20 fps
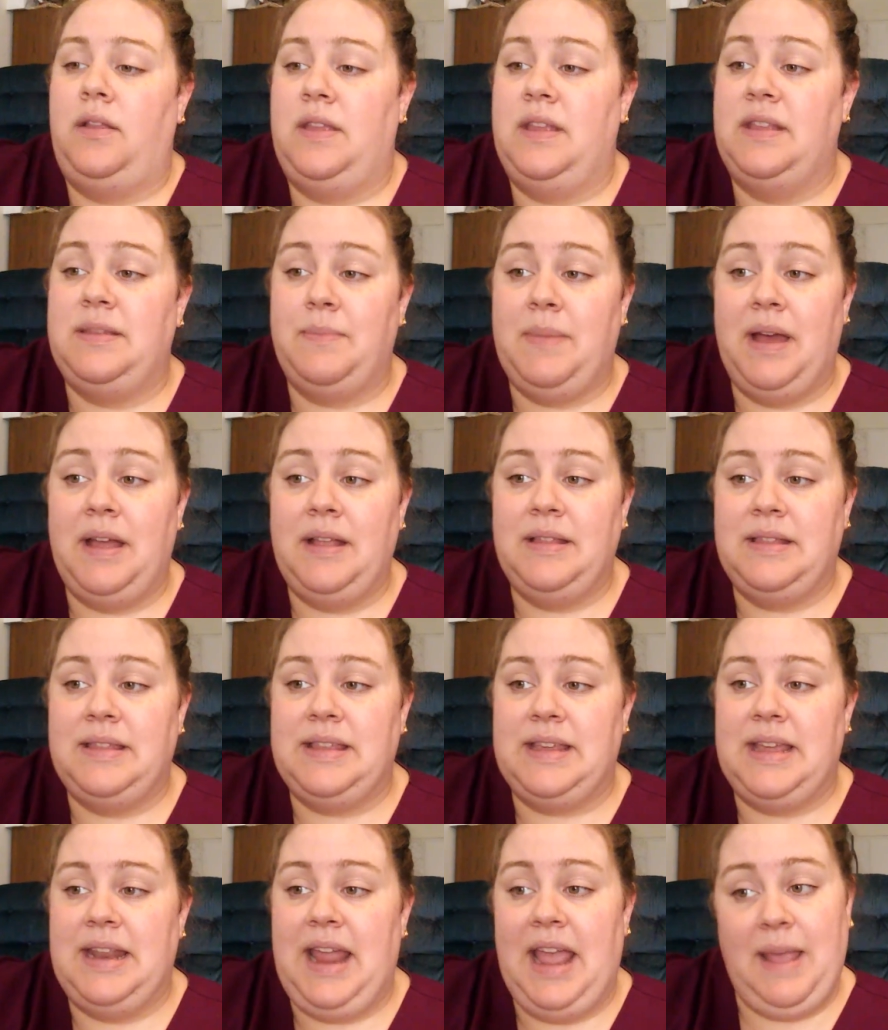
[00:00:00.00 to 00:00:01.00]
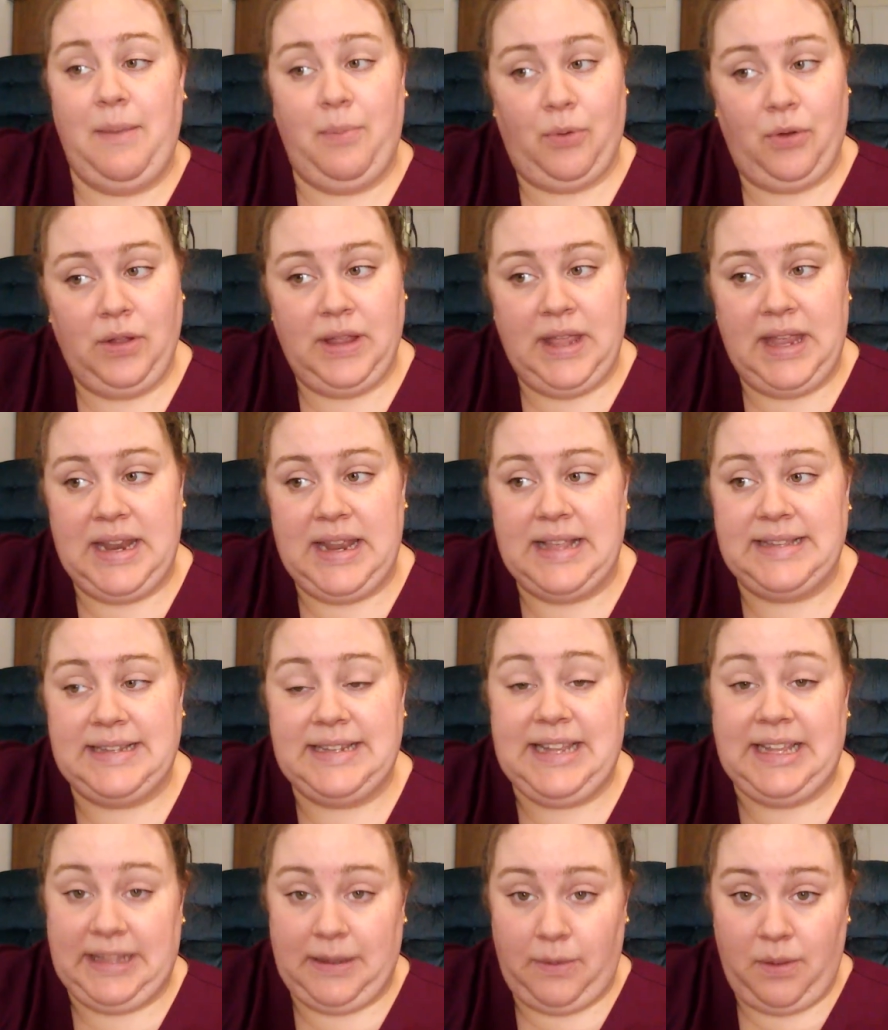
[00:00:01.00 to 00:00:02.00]
This month in April, it
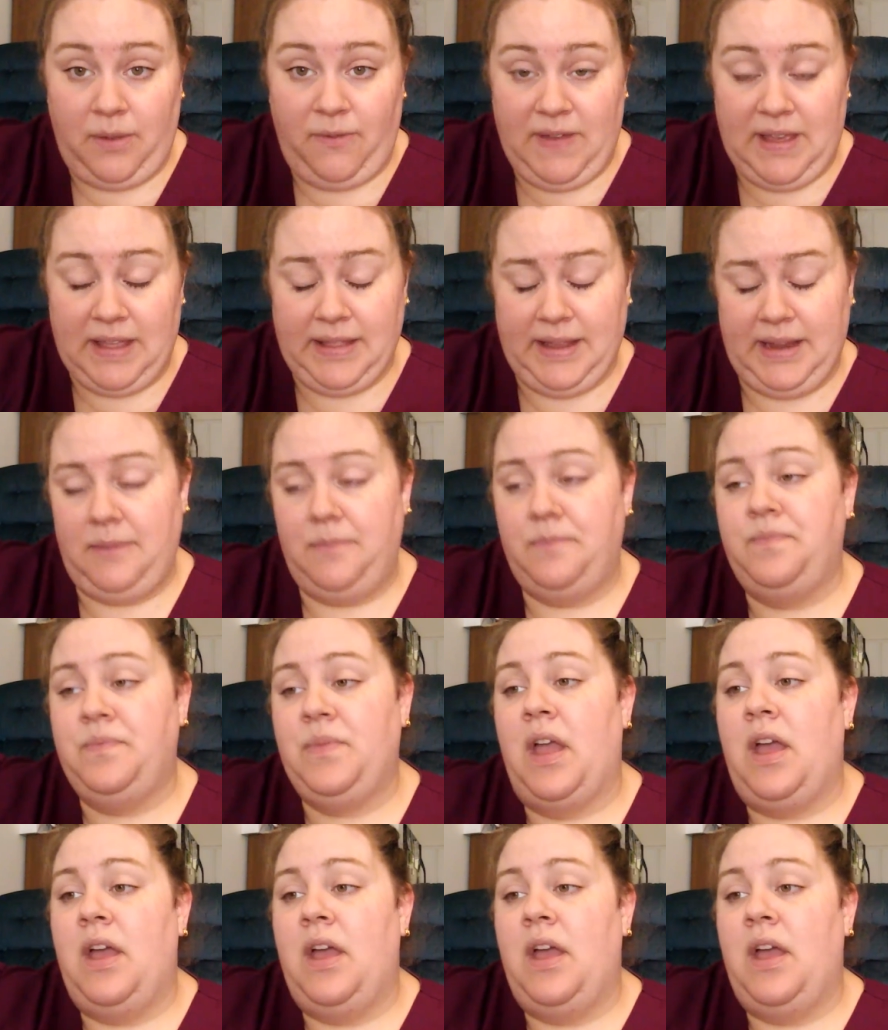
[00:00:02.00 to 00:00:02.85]
is dealing with feeling.